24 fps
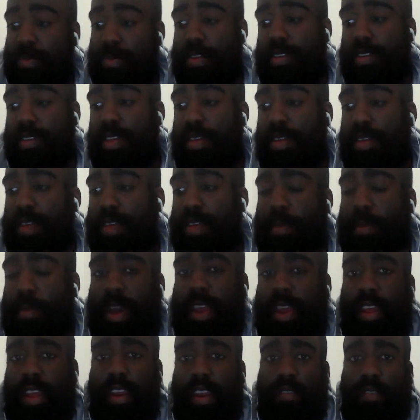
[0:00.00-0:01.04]
ones, they
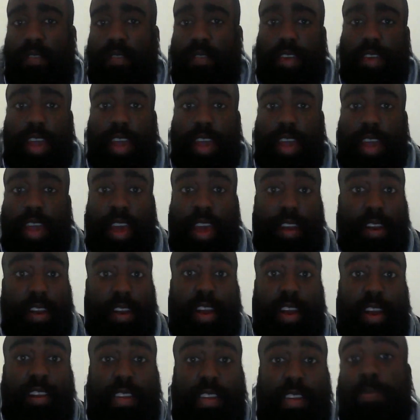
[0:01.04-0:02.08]
might not have ever had an
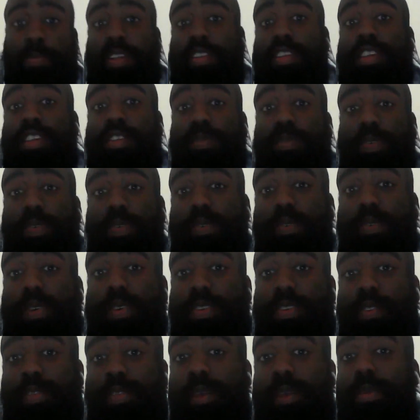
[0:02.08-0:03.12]
academic teacher before.
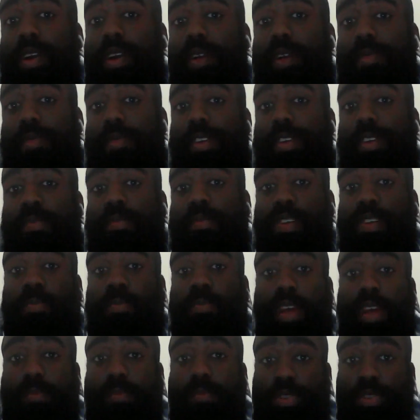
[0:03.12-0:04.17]
So if they were coming to you,
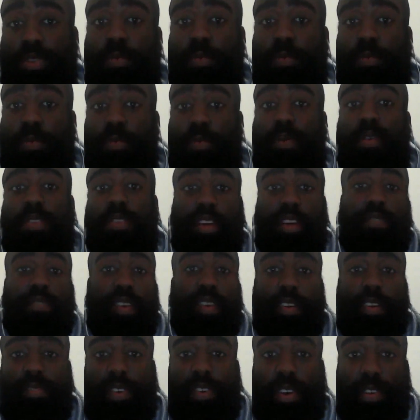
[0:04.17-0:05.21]
sometimes you were their very
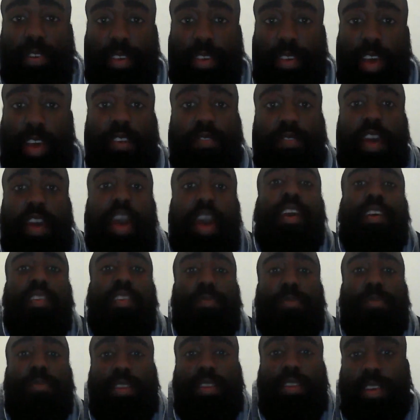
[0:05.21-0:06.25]
first kind of
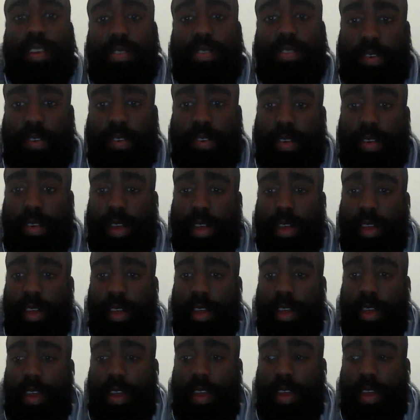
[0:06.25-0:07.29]
academic teacher.
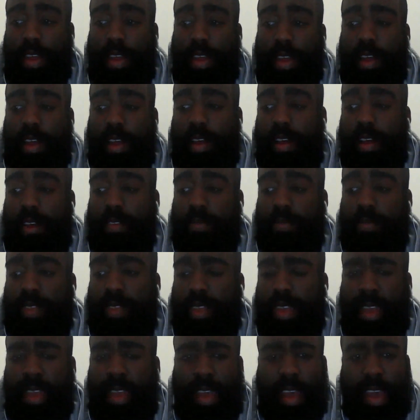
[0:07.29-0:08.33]
Um,
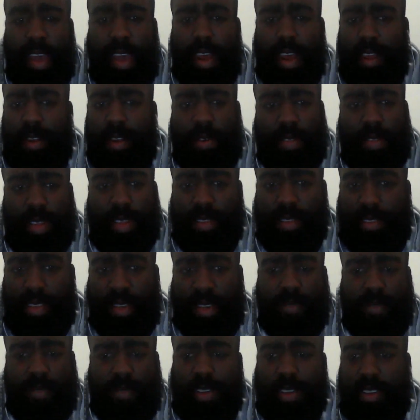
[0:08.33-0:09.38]
and I know
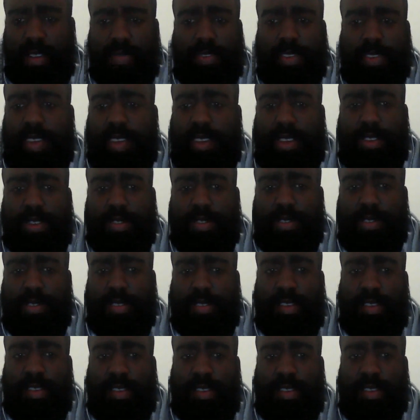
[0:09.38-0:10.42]
that different
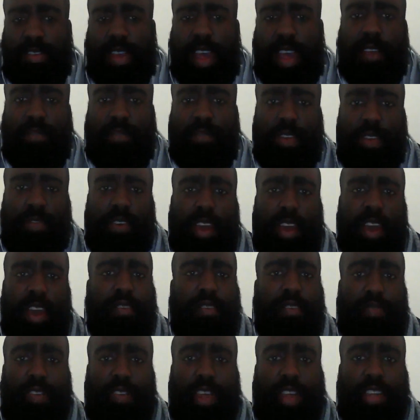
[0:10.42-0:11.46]
teachers have different kind
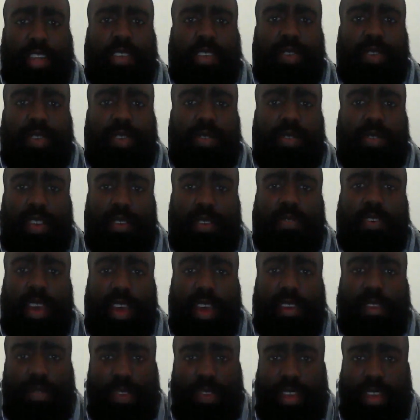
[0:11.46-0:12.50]
of philosophies or different
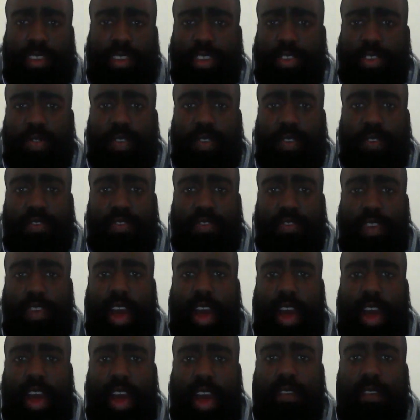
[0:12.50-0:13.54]
kind of things that sort of
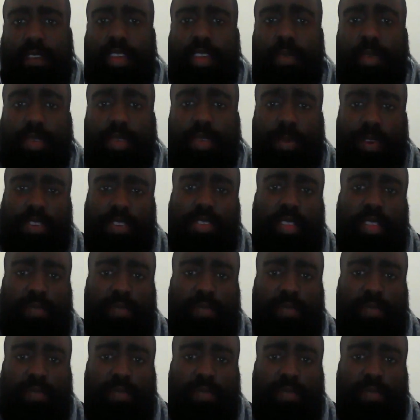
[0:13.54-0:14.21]
drive them, especially the